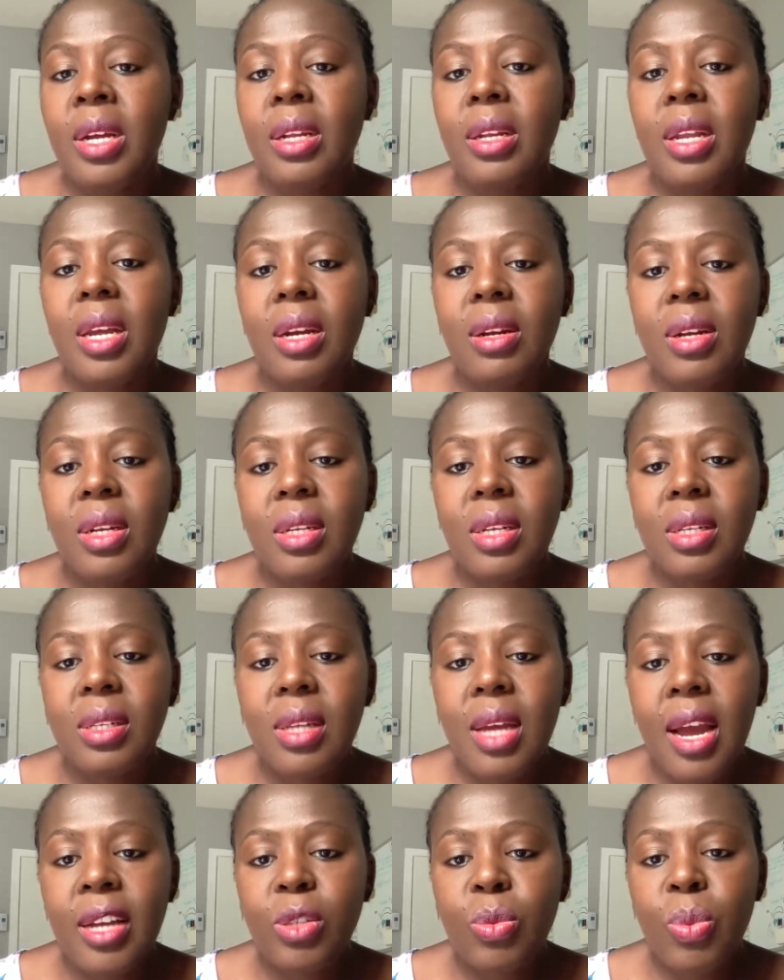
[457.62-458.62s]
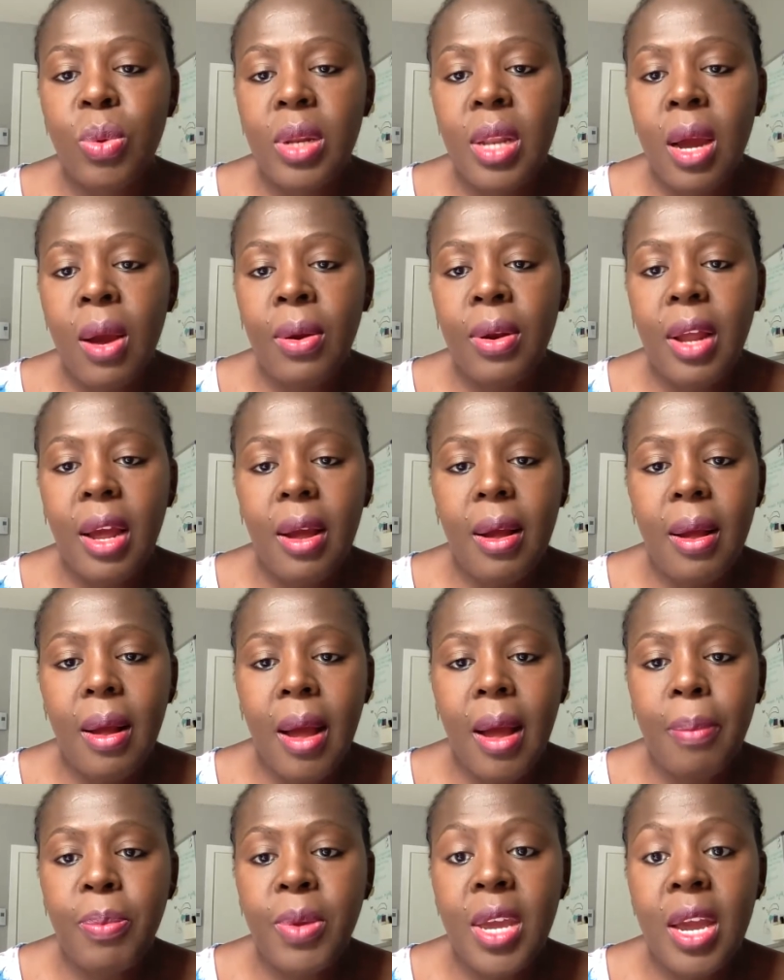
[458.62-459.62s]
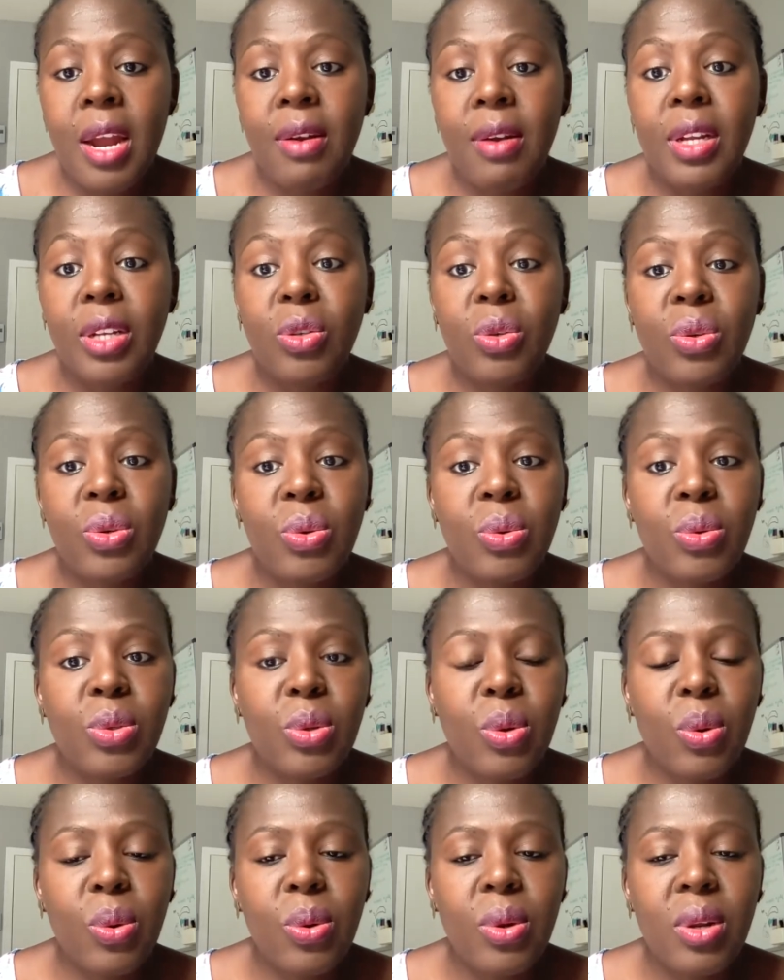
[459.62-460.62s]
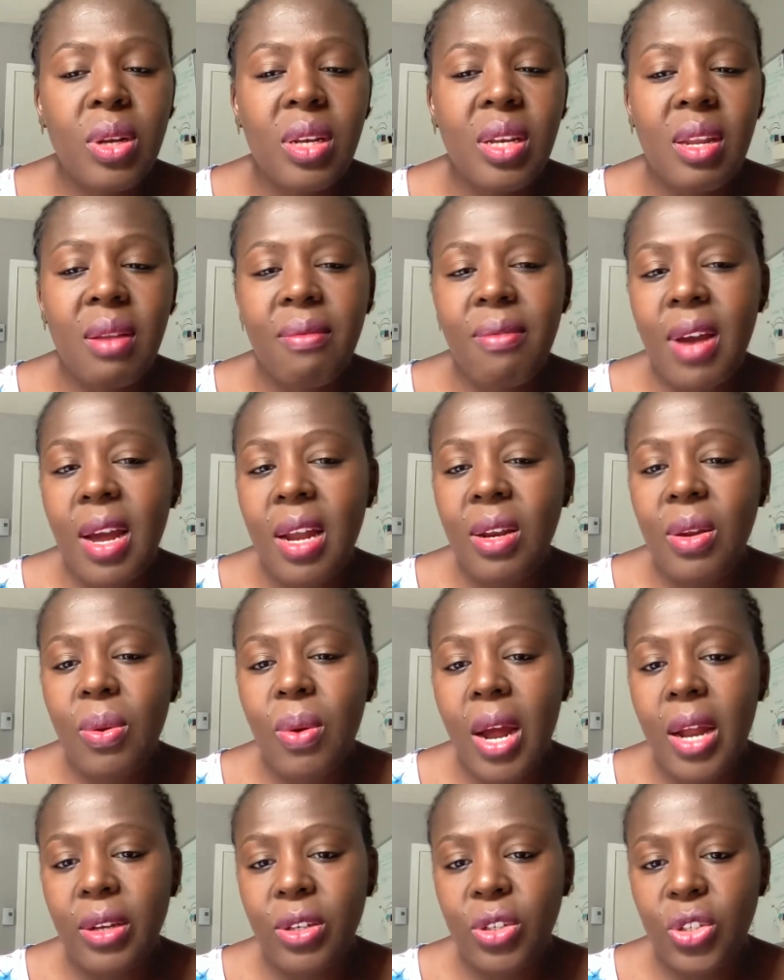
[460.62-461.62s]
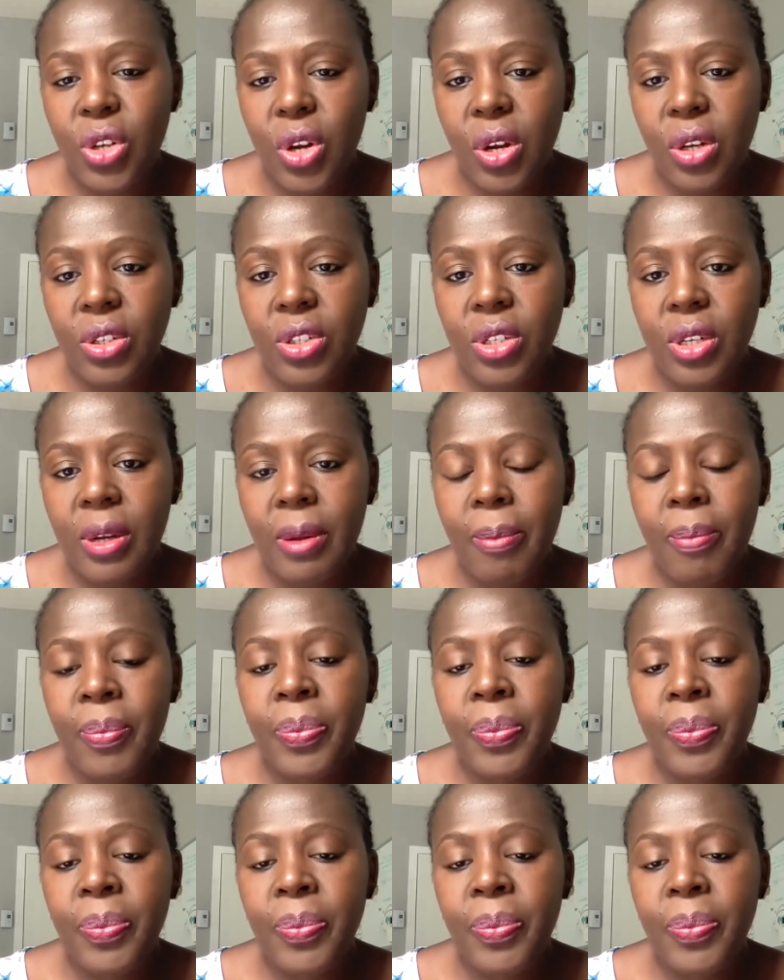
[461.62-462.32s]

They criticize without appearing to do so, devalue and judge.